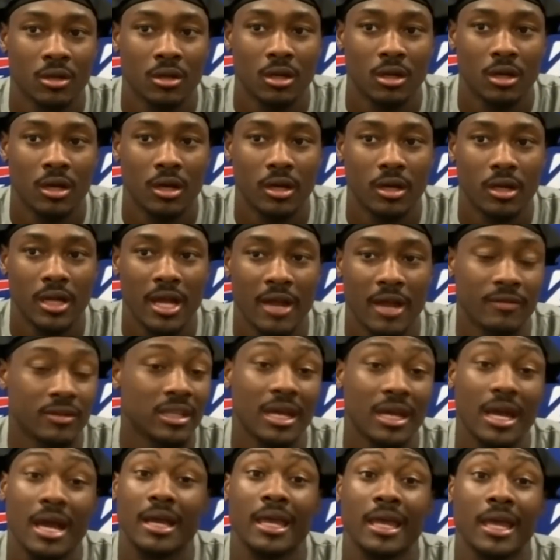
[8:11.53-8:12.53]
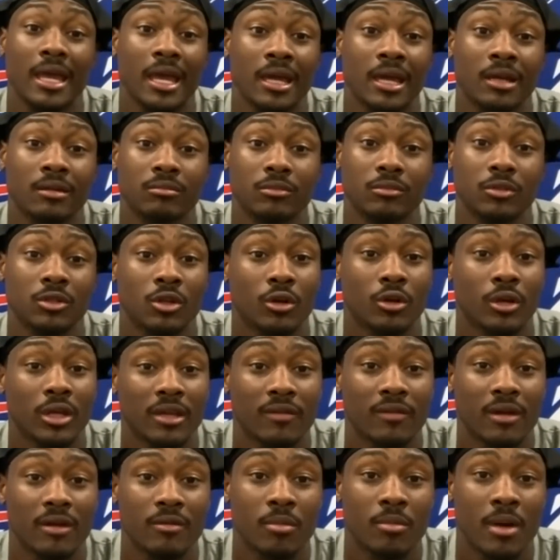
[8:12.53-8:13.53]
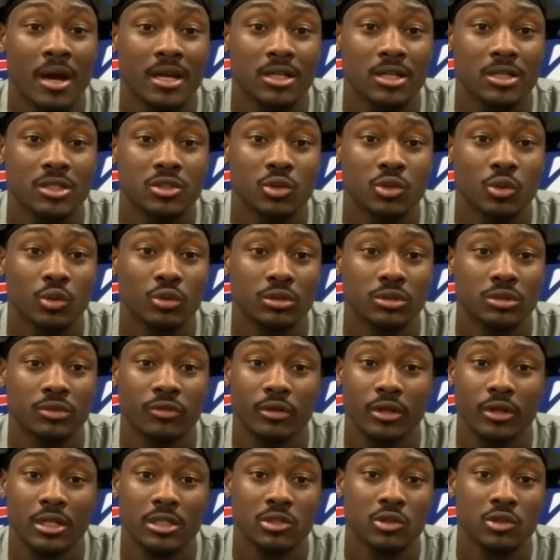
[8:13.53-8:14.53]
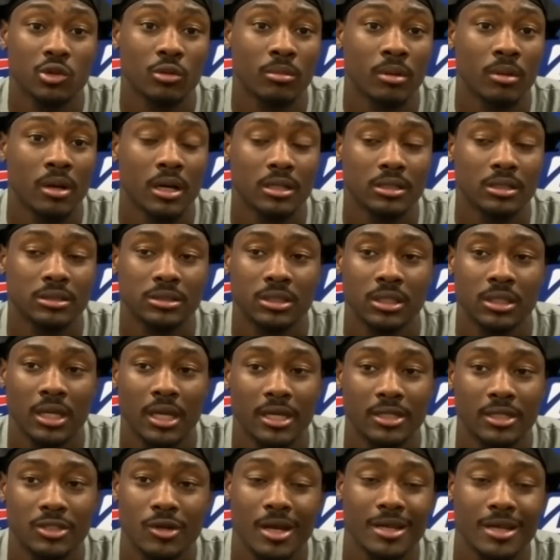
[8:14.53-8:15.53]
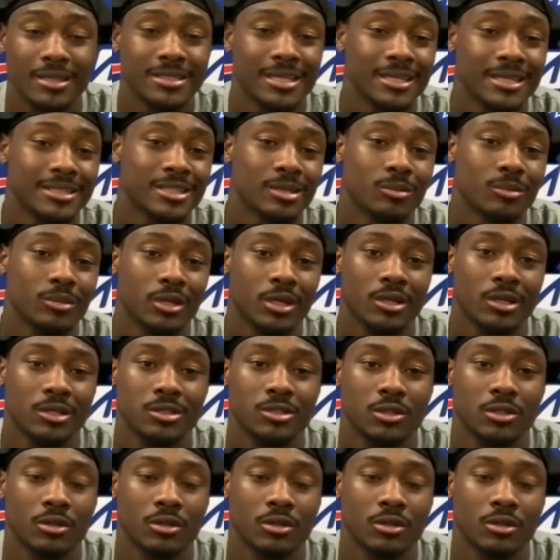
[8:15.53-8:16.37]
uh, everything I can, you know, give everybody the tools for their toolbox and try to take some of theirs.